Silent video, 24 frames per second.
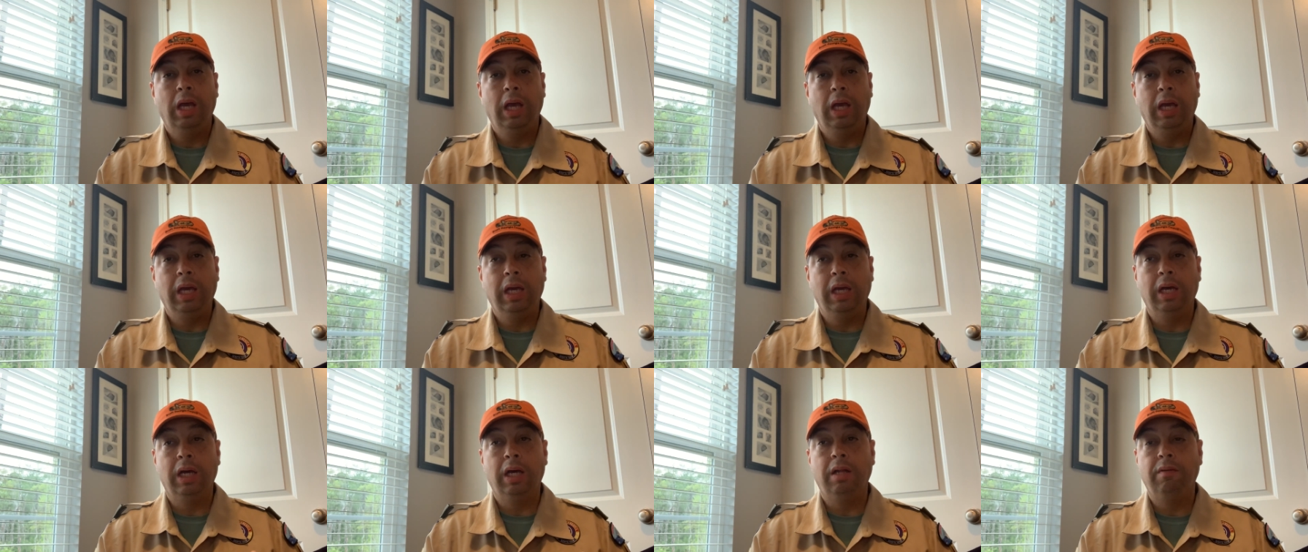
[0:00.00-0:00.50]

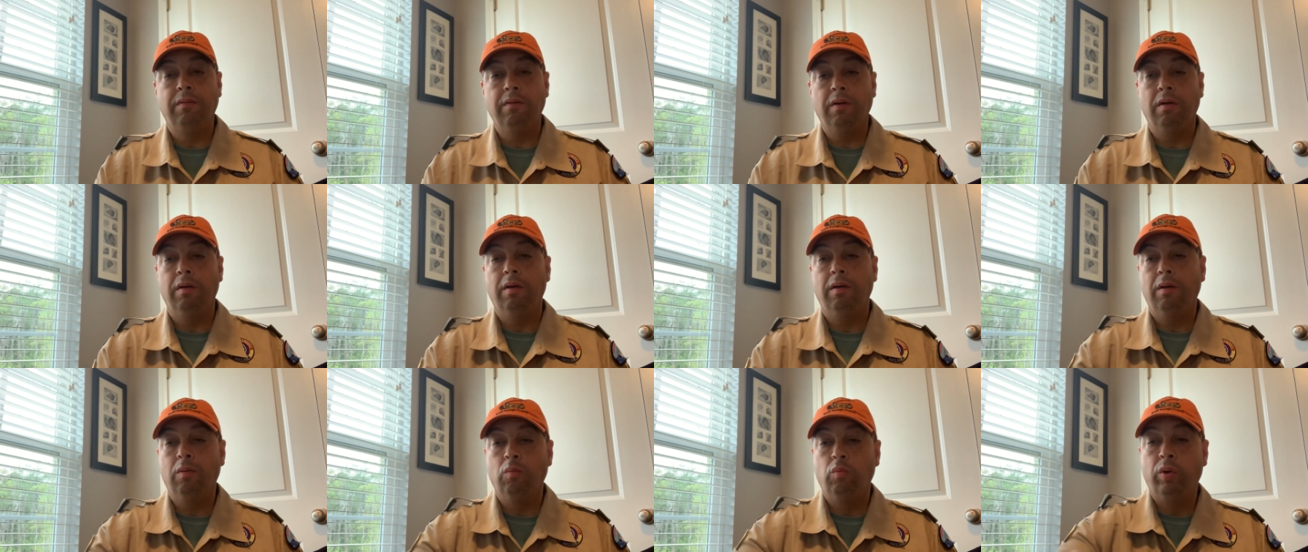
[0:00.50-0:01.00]
And
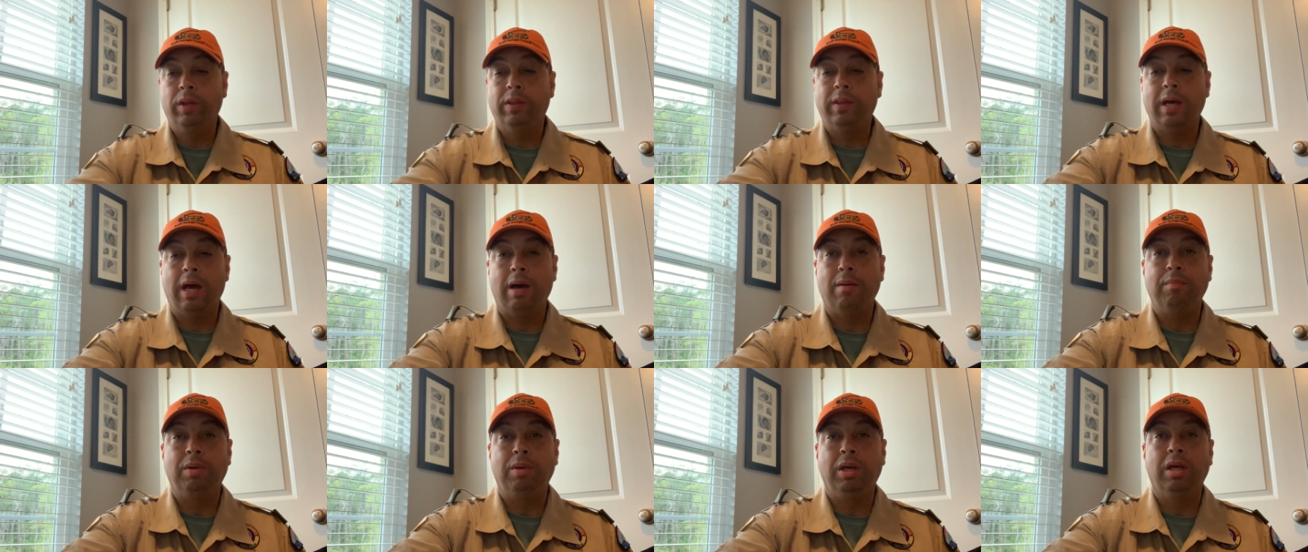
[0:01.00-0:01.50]
with
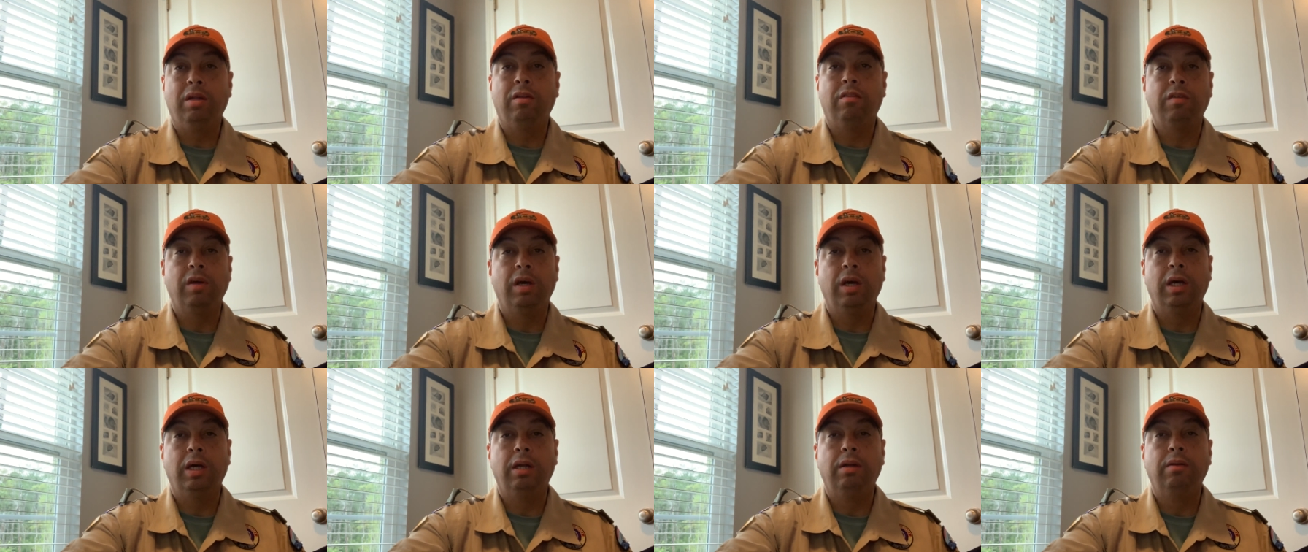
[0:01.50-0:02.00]
that being
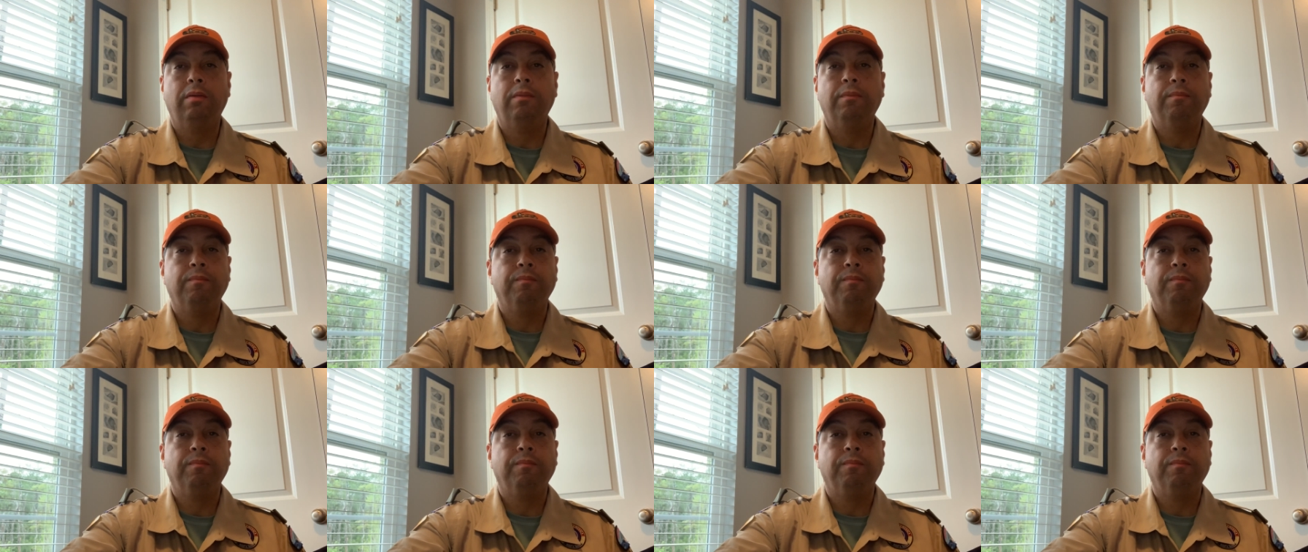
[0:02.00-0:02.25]
said,